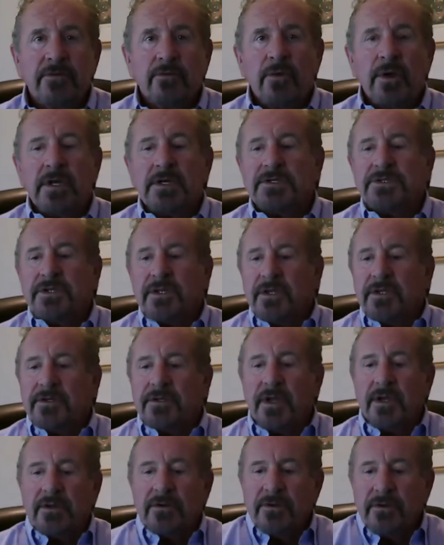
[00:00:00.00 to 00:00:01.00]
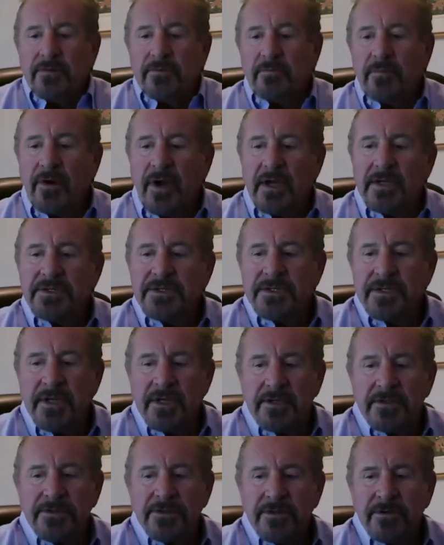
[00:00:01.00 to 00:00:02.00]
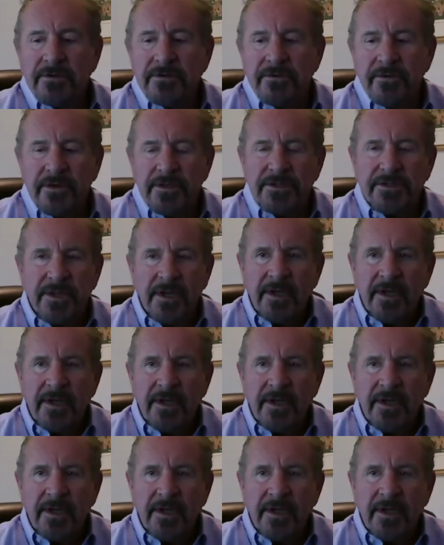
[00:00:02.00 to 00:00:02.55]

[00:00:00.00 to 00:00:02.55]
ways they do prostate surgeries.